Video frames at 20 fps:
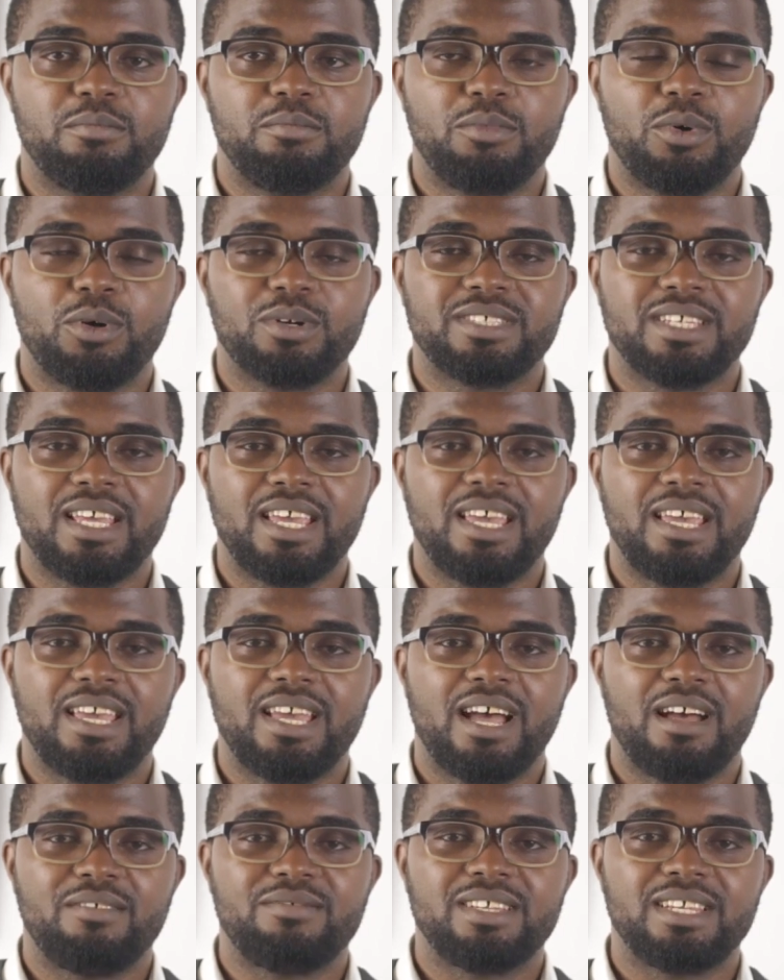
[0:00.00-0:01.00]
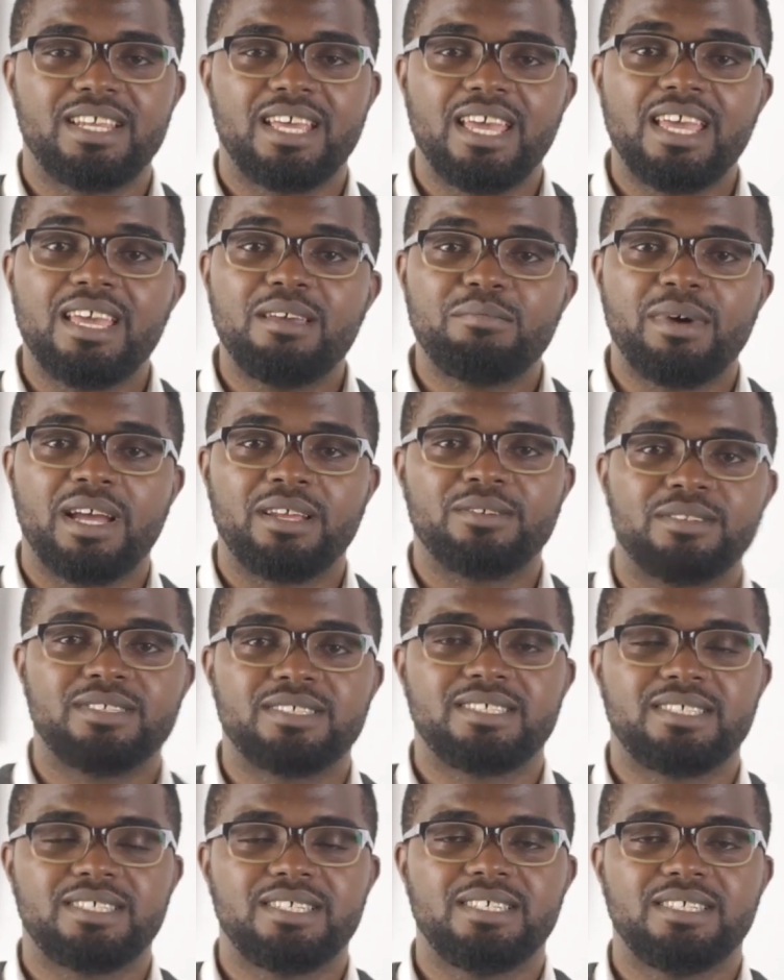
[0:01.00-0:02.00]
box A having A minus
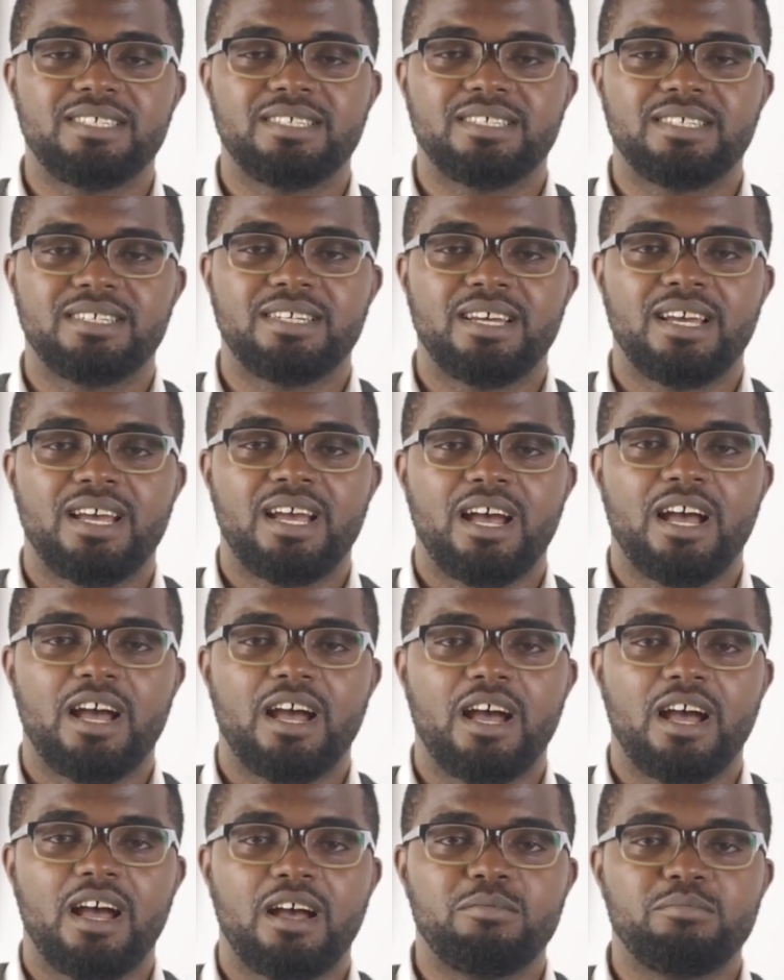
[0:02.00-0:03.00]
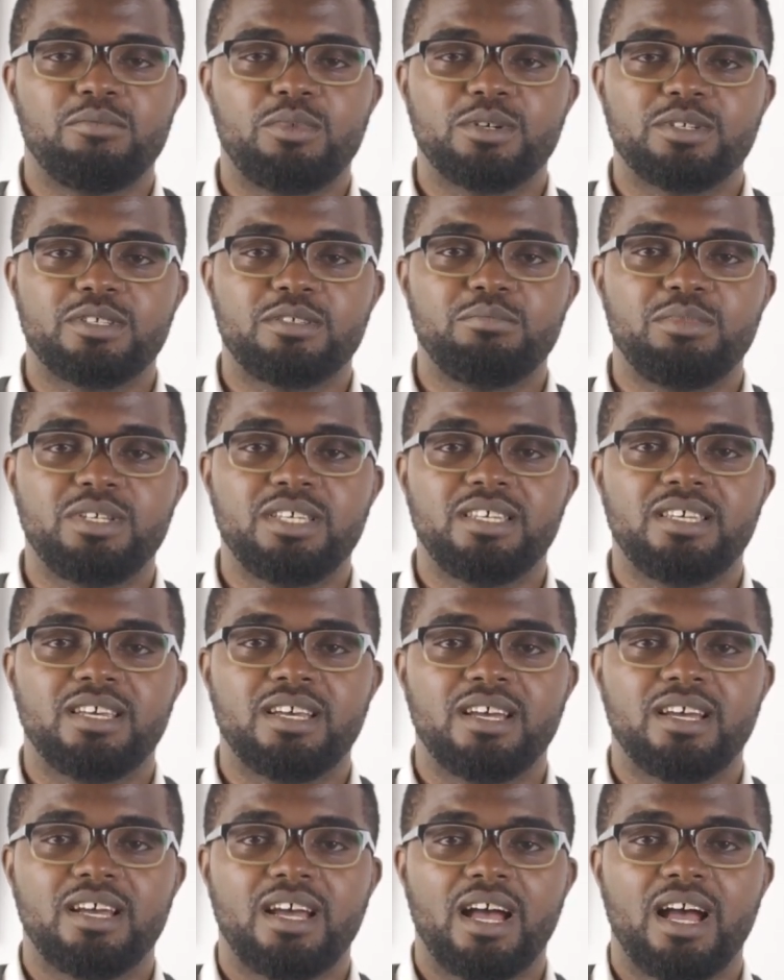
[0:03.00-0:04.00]
C and box B
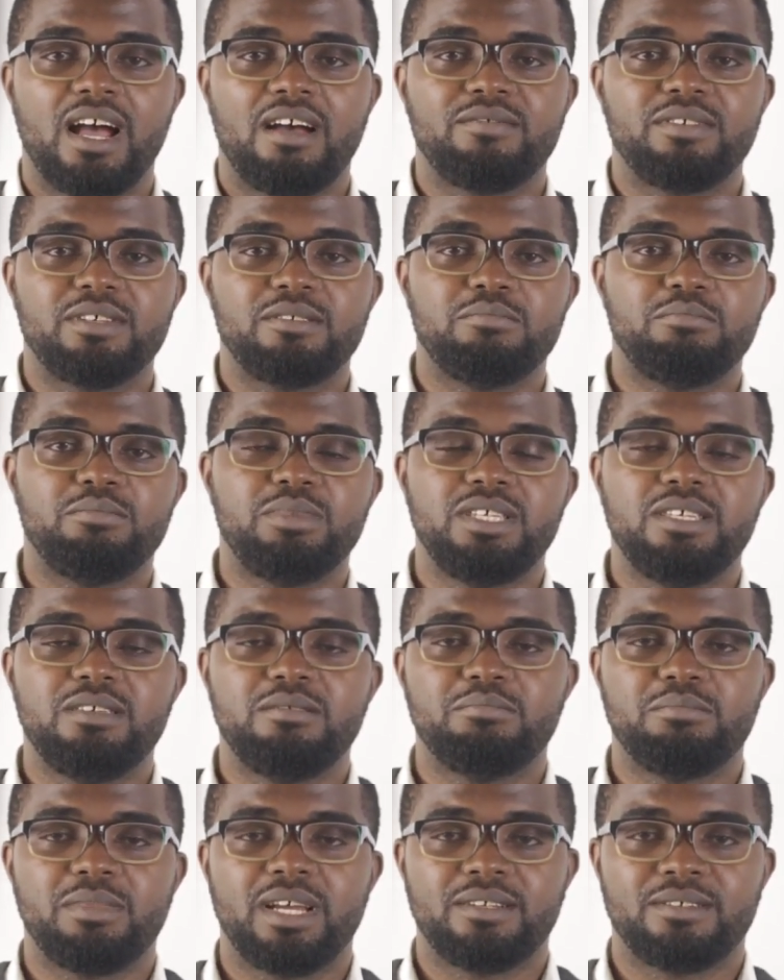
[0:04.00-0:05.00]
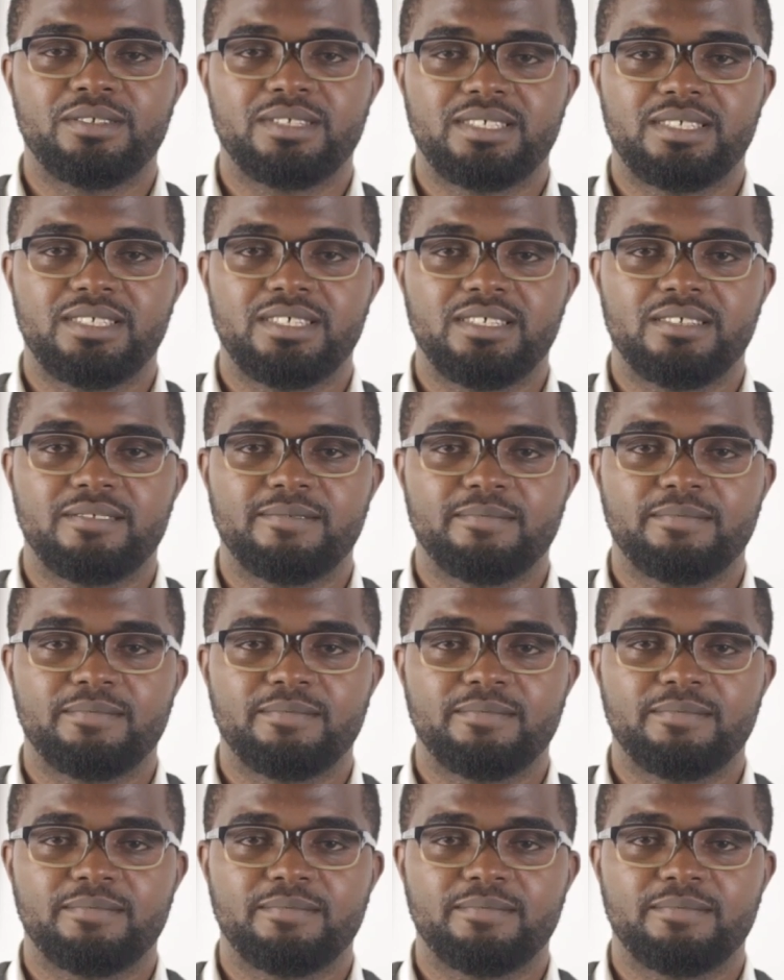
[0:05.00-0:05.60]
having B minus C,